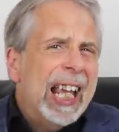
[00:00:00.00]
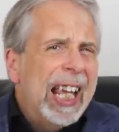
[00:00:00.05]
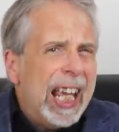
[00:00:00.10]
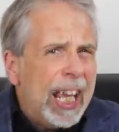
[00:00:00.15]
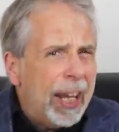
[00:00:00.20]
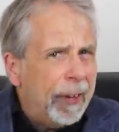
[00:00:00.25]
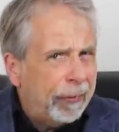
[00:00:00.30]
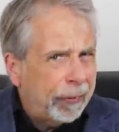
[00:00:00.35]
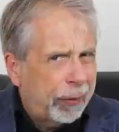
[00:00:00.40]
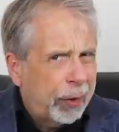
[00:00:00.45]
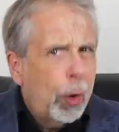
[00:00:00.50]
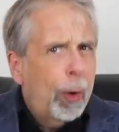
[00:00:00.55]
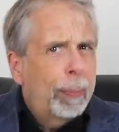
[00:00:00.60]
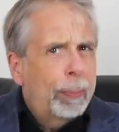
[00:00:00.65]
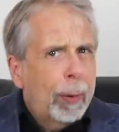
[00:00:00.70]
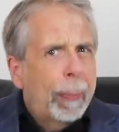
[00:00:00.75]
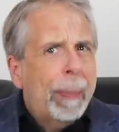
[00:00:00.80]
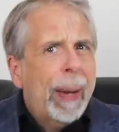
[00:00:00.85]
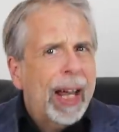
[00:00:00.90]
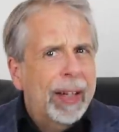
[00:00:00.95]
If you're
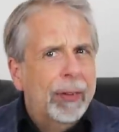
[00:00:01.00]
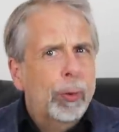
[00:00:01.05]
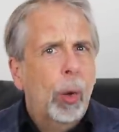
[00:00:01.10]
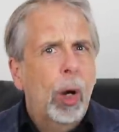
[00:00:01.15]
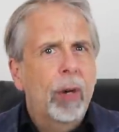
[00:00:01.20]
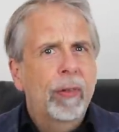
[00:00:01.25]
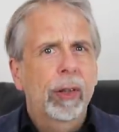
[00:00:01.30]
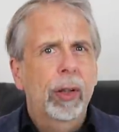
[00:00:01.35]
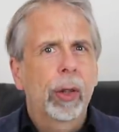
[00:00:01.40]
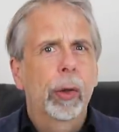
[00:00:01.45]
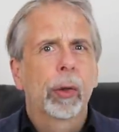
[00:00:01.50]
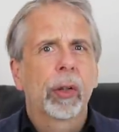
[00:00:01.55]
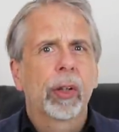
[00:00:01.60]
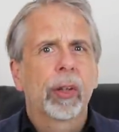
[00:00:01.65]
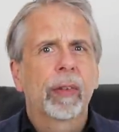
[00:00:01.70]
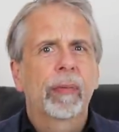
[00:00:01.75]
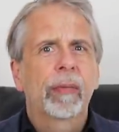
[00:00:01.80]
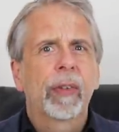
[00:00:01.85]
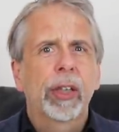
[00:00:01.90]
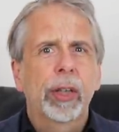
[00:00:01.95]
prepared to
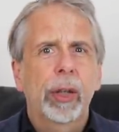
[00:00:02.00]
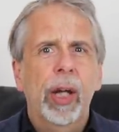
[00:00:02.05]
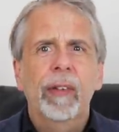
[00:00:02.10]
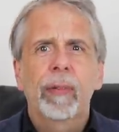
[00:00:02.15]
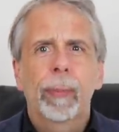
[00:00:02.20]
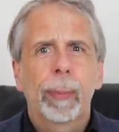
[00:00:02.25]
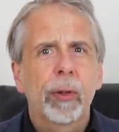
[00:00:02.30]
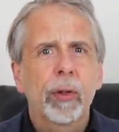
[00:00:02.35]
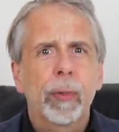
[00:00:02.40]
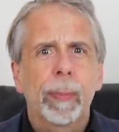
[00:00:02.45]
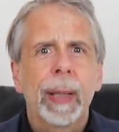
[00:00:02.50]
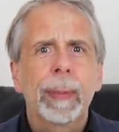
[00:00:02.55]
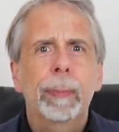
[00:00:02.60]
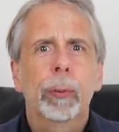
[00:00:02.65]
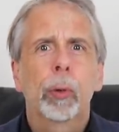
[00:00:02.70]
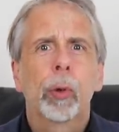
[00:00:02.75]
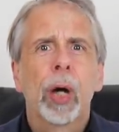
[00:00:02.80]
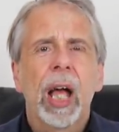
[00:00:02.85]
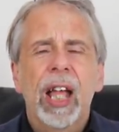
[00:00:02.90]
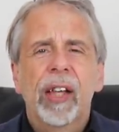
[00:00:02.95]
overlook that you have a bunch of
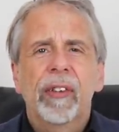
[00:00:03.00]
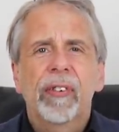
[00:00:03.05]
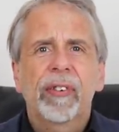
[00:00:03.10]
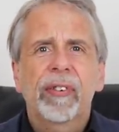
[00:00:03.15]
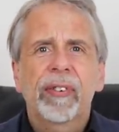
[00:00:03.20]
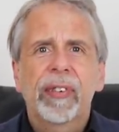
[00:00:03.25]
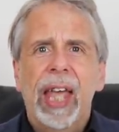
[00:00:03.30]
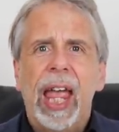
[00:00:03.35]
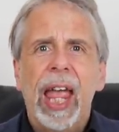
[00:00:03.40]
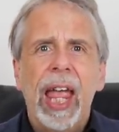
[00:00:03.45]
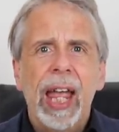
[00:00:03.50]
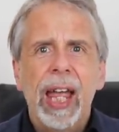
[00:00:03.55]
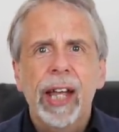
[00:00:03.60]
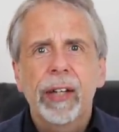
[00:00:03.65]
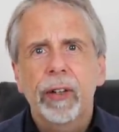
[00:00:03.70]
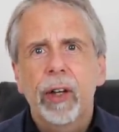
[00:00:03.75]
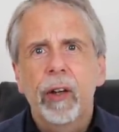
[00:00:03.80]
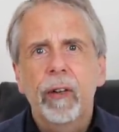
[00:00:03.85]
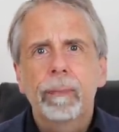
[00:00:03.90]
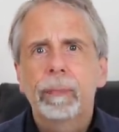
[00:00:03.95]
people
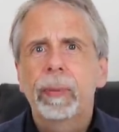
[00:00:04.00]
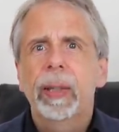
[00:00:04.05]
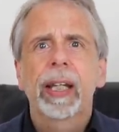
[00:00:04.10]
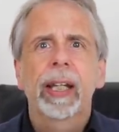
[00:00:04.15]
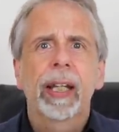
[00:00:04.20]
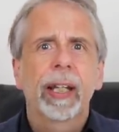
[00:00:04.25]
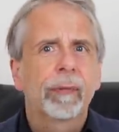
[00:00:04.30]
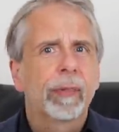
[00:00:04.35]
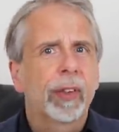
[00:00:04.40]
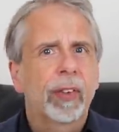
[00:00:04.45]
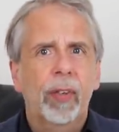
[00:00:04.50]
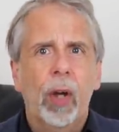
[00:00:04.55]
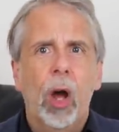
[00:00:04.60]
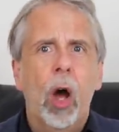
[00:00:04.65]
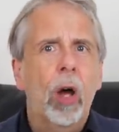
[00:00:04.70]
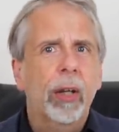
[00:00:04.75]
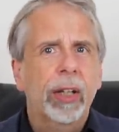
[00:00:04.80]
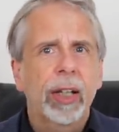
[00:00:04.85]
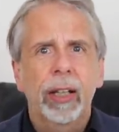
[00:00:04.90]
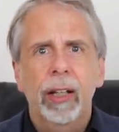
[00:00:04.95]
scared of being the
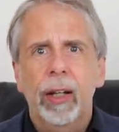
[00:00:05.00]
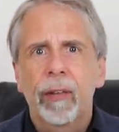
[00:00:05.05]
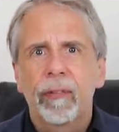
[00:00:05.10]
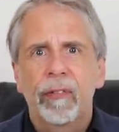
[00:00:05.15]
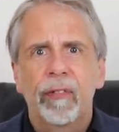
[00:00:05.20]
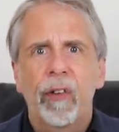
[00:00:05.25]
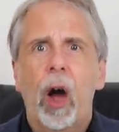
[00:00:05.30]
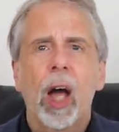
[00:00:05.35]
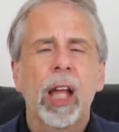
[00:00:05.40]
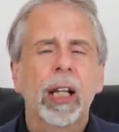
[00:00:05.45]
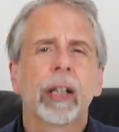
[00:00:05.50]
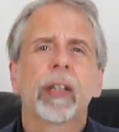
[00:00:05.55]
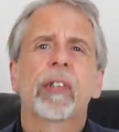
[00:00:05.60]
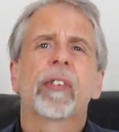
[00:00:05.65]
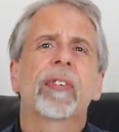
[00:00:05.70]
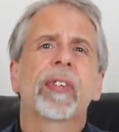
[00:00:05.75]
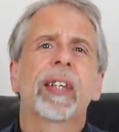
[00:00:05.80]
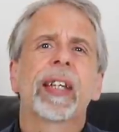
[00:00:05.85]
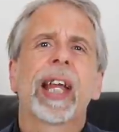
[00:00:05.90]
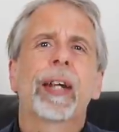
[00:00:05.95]
target of
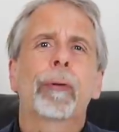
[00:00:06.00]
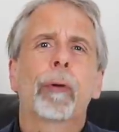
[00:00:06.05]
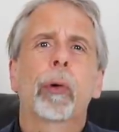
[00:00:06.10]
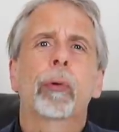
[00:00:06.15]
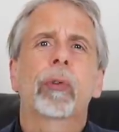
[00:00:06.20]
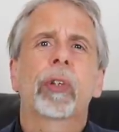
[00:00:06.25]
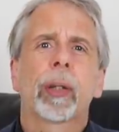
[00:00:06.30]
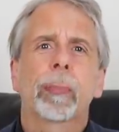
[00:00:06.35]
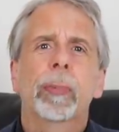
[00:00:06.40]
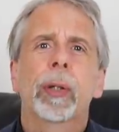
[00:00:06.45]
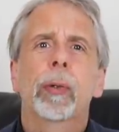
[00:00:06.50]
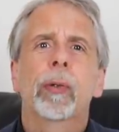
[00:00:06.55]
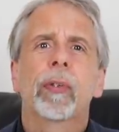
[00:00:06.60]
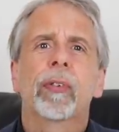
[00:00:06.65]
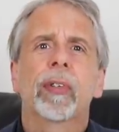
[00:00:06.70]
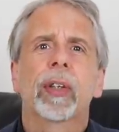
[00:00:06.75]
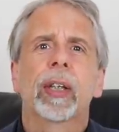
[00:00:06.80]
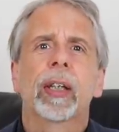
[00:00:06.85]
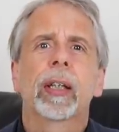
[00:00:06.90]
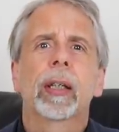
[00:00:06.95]
violence in their own
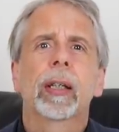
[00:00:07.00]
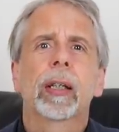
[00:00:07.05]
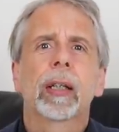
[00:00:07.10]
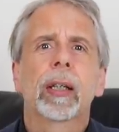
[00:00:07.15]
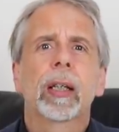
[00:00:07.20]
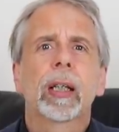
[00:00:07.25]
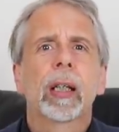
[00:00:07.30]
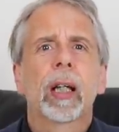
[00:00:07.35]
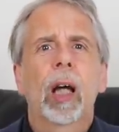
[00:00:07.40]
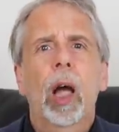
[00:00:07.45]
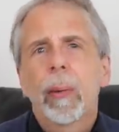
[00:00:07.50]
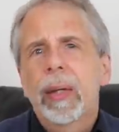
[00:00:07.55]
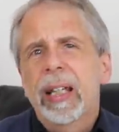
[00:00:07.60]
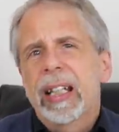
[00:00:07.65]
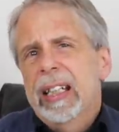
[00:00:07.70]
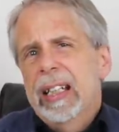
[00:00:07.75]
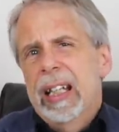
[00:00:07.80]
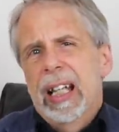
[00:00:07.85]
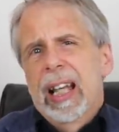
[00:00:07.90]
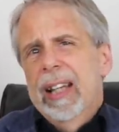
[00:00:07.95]
community, I
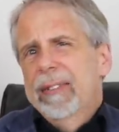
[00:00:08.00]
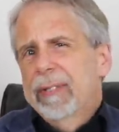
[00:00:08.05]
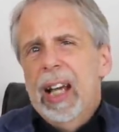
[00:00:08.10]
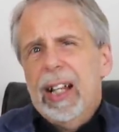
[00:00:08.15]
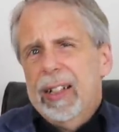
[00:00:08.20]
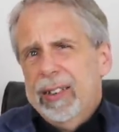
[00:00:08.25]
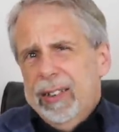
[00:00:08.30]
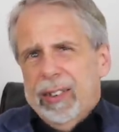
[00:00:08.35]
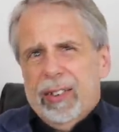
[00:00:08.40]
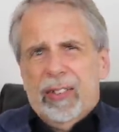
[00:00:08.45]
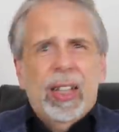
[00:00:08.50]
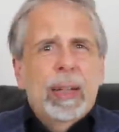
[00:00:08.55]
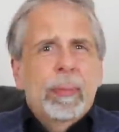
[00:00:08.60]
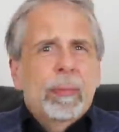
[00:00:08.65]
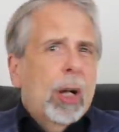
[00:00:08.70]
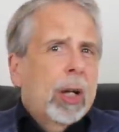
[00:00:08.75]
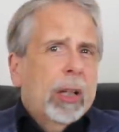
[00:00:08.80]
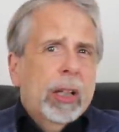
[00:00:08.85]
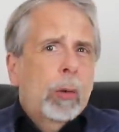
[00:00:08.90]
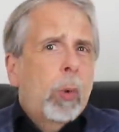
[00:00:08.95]
mean, that
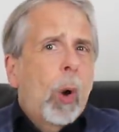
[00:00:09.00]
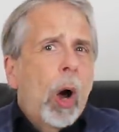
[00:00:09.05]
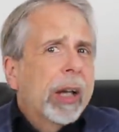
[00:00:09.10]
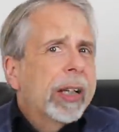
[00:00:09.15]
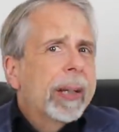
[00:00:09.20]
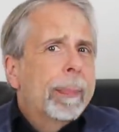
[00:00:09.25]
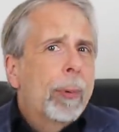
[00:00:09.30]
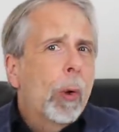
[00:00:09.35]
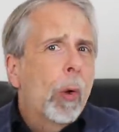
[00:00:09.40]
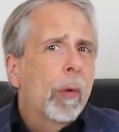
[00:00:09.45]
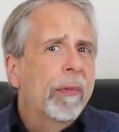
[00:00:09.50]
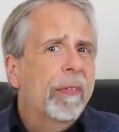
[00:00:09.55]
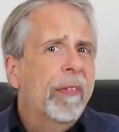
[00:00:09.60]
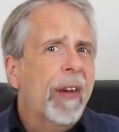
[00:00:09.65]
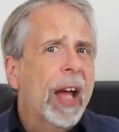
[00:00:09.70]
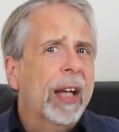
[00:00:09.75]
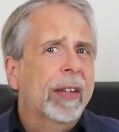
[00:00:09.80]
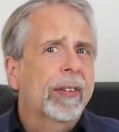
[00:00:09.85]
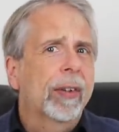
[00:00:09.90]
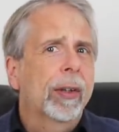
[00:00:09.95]
seems like quite an important
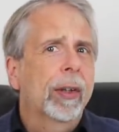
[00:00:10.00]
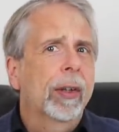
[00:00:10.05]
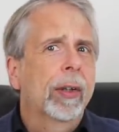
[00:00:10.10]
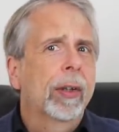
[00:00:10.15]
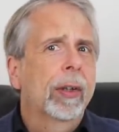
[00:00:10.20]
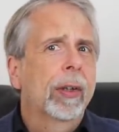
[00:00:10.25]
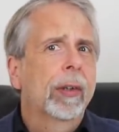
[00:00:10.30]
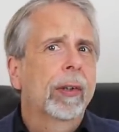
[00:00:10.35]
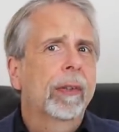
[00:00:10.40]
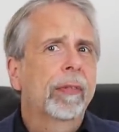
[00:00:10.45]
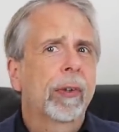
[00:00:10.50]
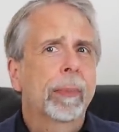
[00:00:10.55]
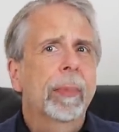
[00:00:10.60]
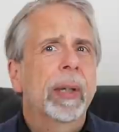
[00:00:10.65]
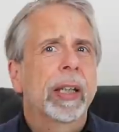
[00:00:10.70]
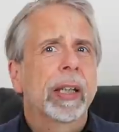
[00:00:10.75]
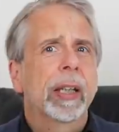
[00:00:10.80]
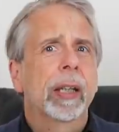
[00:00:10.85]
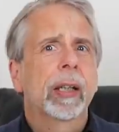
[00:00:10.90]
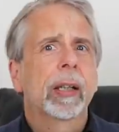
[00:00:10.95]
factor for
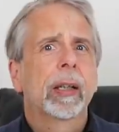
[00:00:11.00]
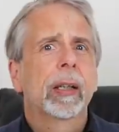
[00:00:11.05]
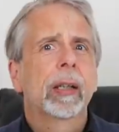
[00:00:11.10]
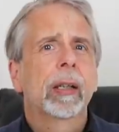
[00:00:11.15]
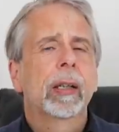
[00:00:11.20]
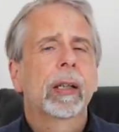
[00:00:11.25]
me.